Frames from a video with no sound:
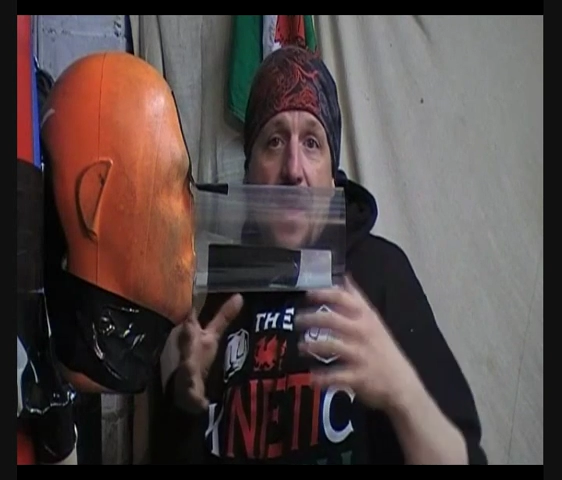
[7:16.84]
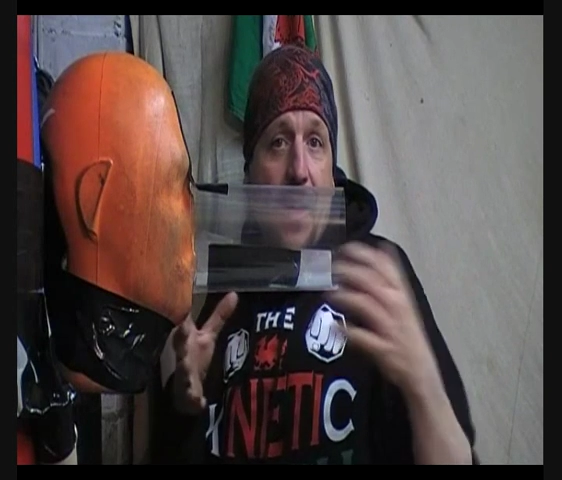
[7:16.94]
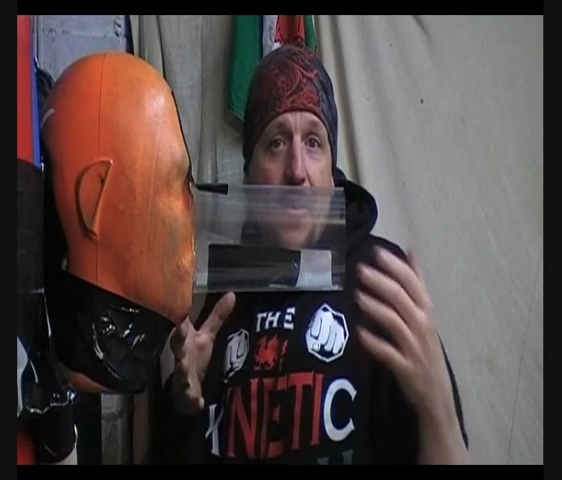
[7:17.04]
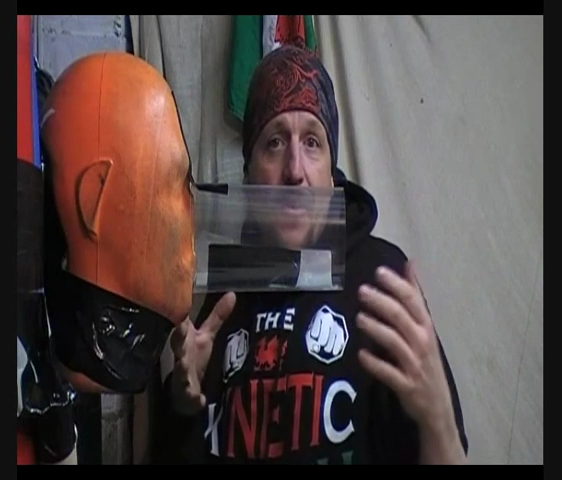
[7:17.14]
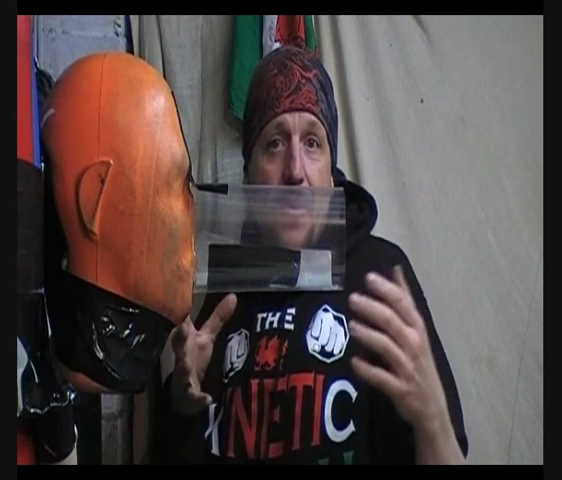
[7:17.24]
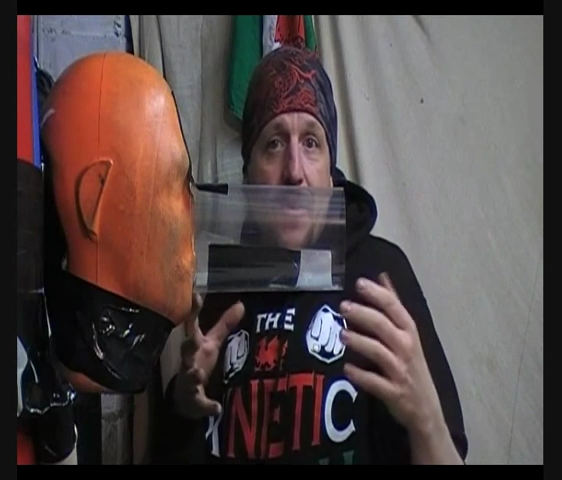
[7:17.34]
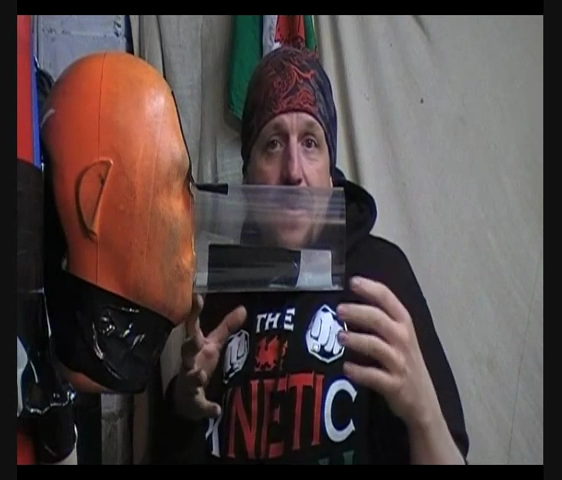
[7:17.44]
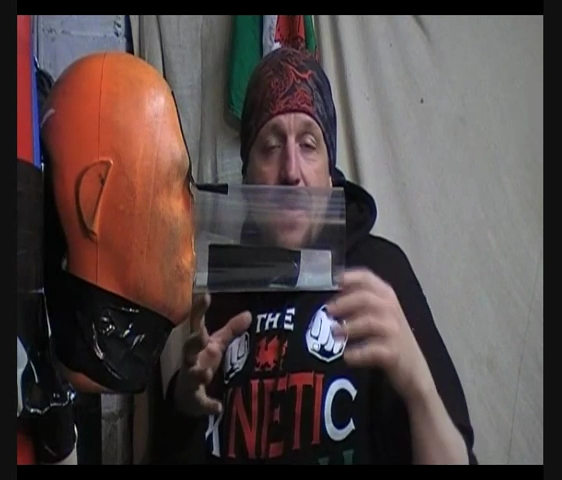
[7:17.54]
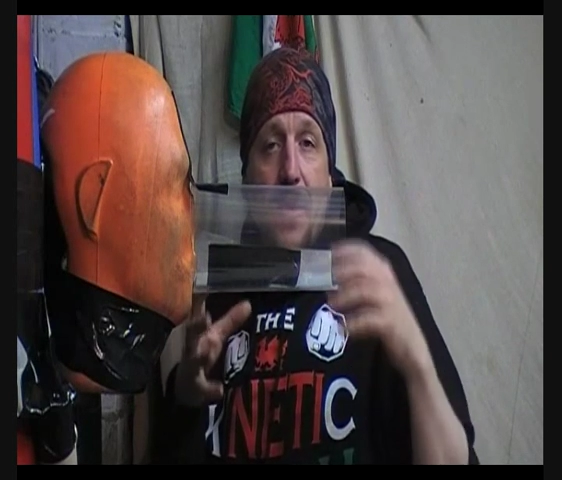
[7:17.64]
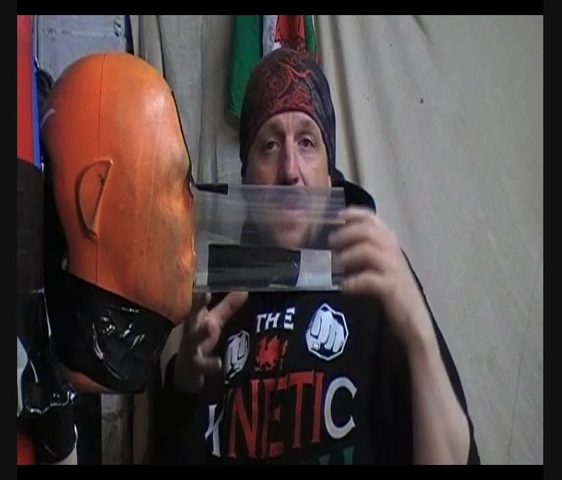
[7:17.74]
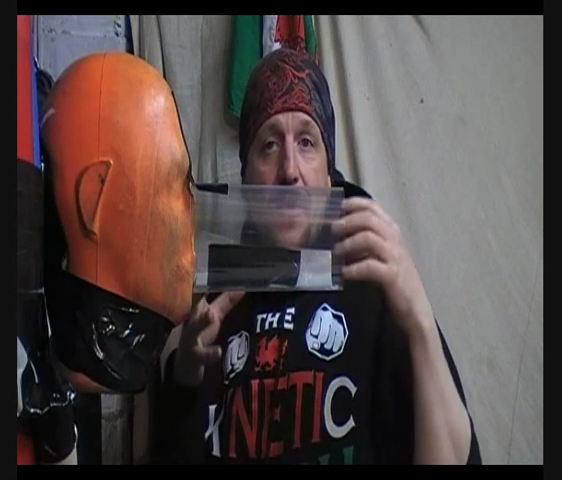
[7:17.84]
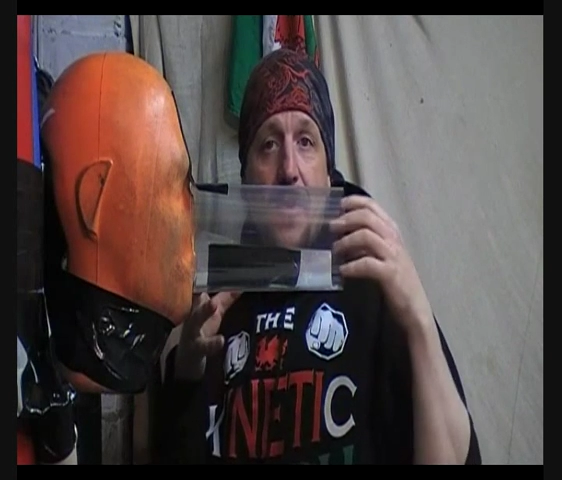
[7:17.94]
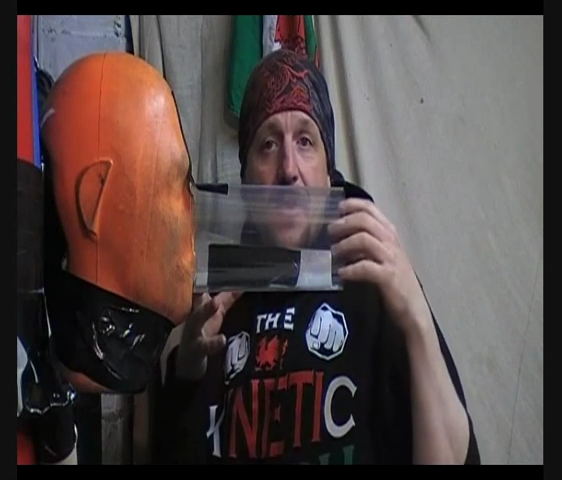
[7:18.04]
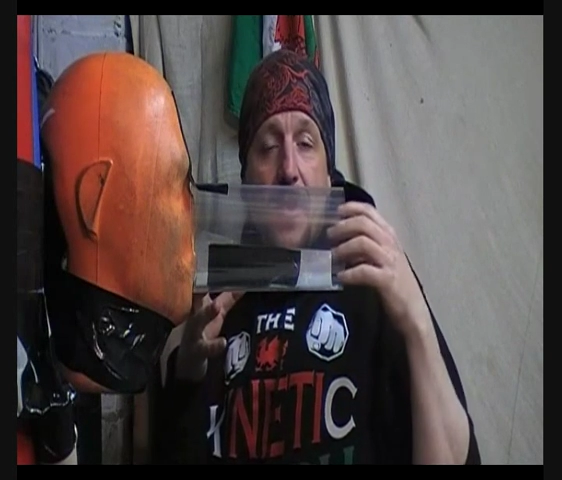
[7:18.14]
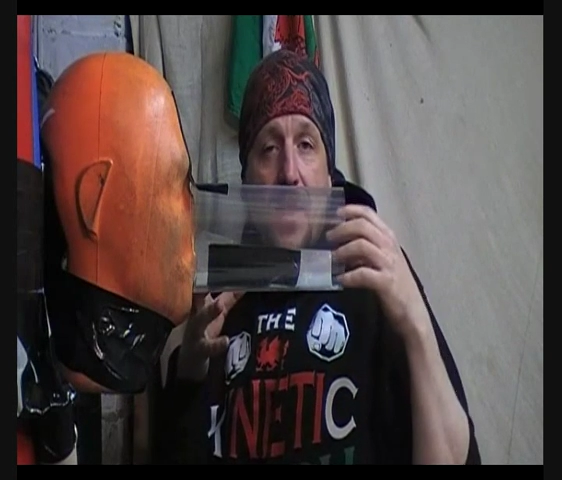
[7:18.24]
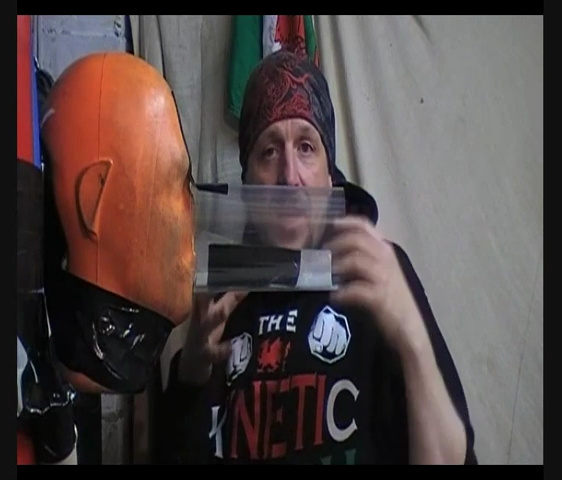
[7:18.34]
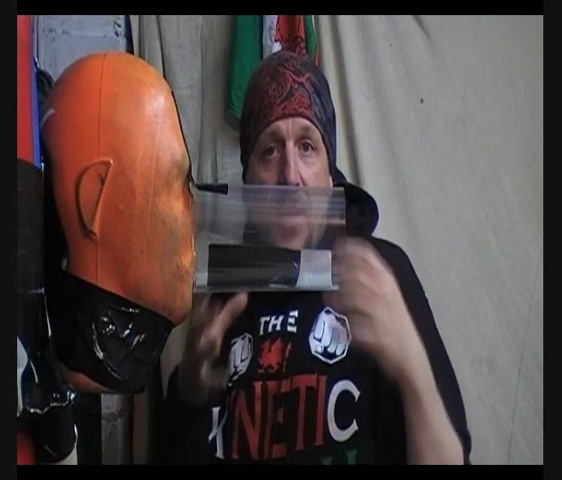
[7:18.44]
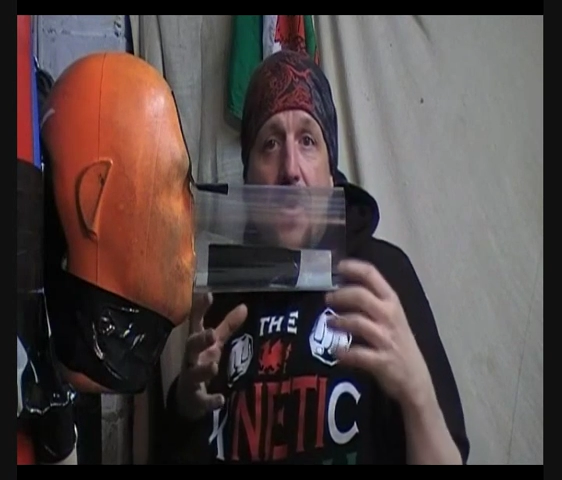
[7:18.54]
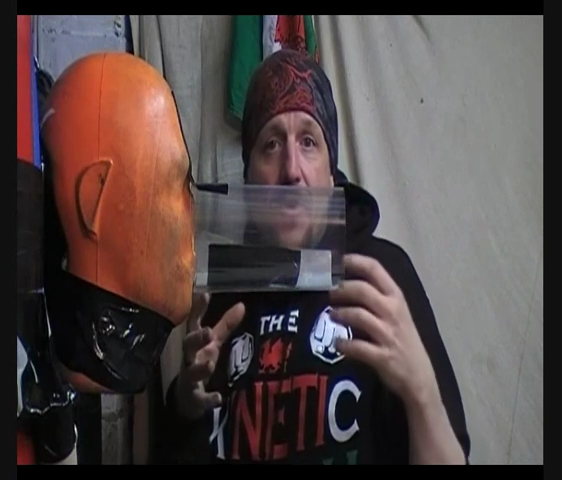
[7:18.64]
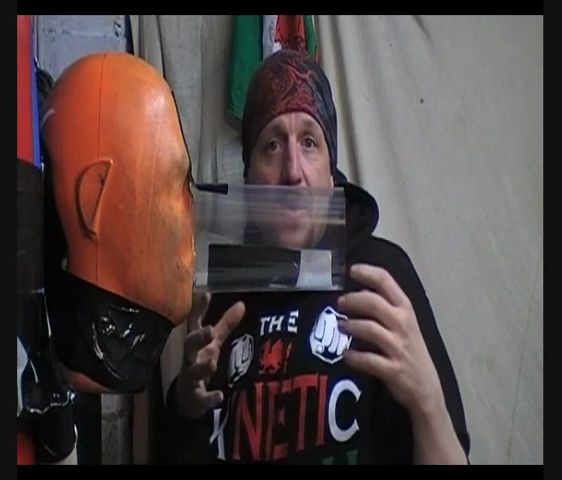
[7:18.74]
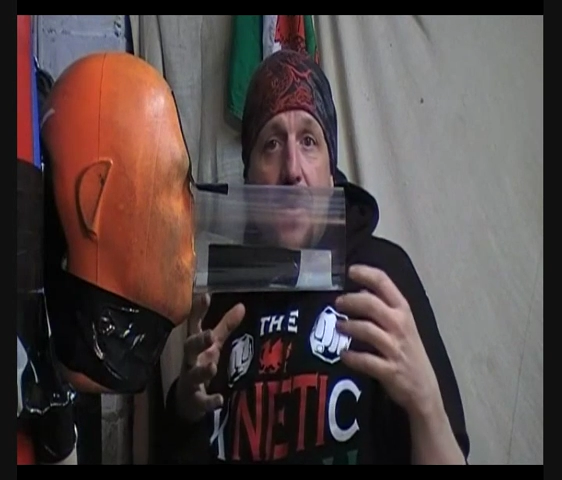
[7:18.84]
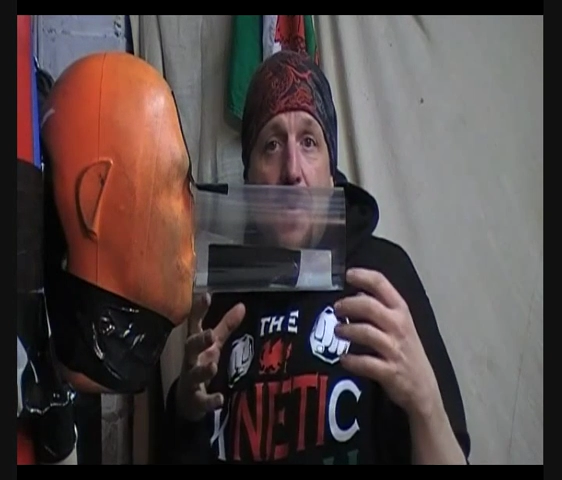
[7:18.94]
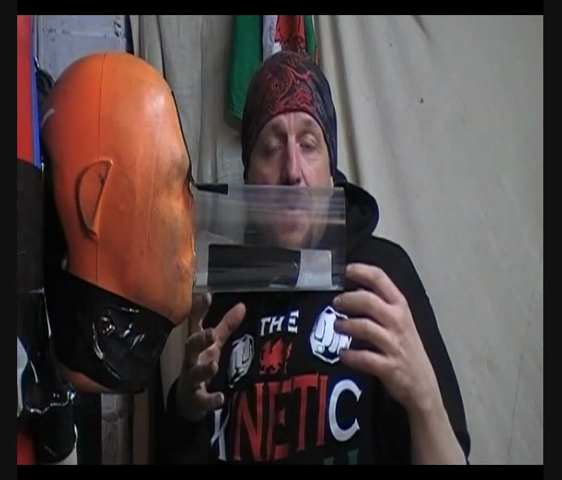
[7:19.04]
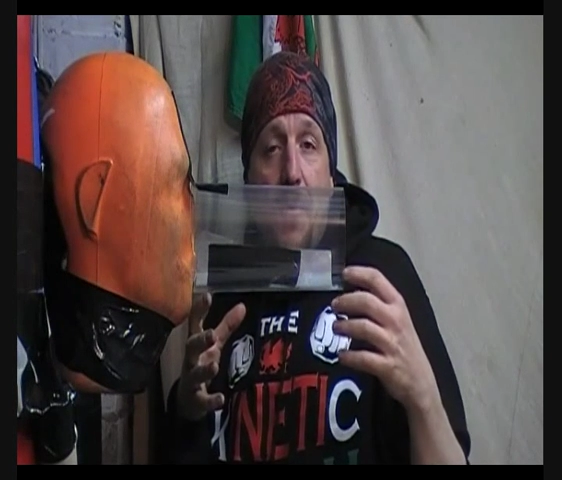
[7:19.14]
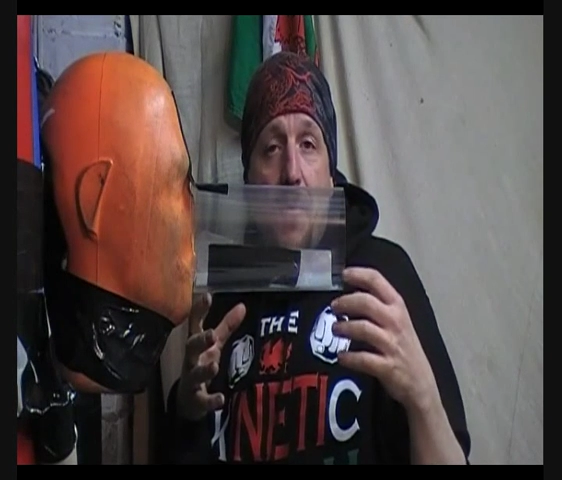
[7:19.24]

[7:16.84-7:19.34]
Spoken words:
and angles that you just cannot do